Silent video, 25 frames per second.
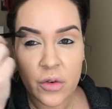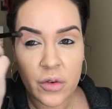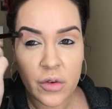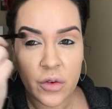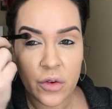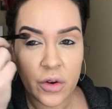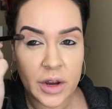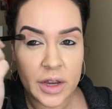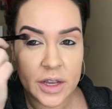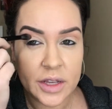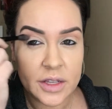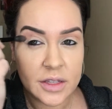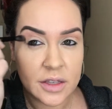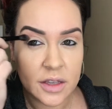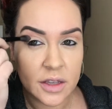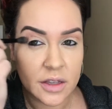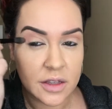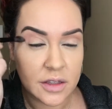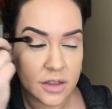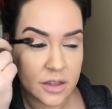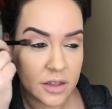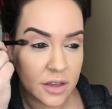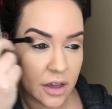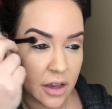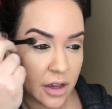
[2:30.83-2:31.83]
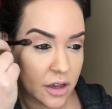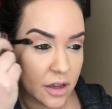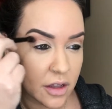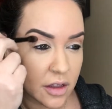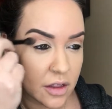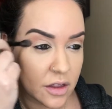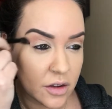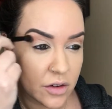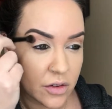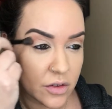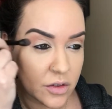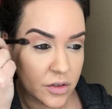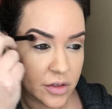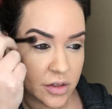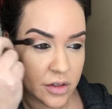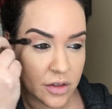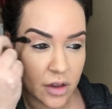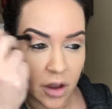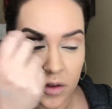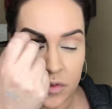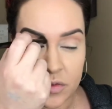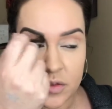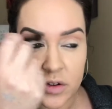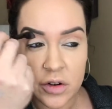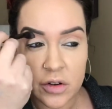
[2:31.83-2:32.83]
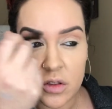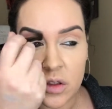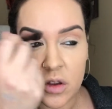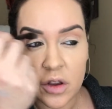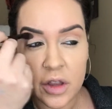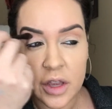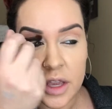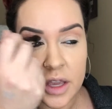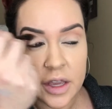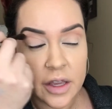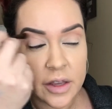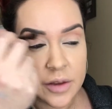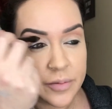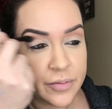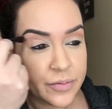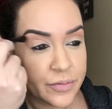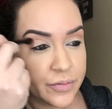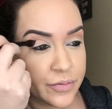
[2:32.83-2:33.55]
crease, it's a little softer looking.